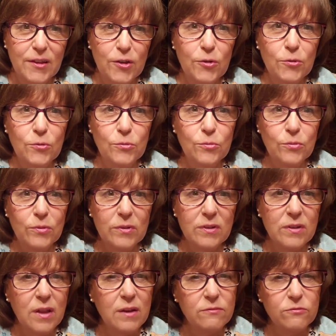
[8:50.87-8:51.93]
who
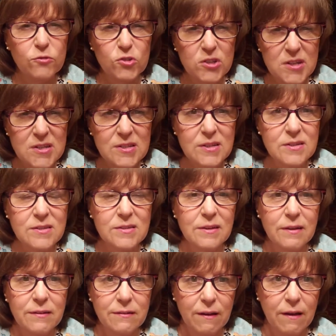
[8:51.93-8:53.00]
loved Jesus
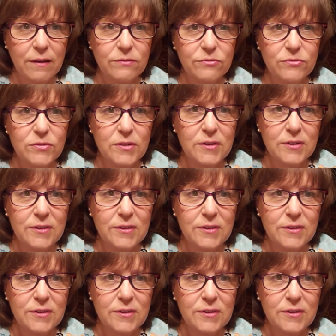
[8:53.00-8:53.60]
enough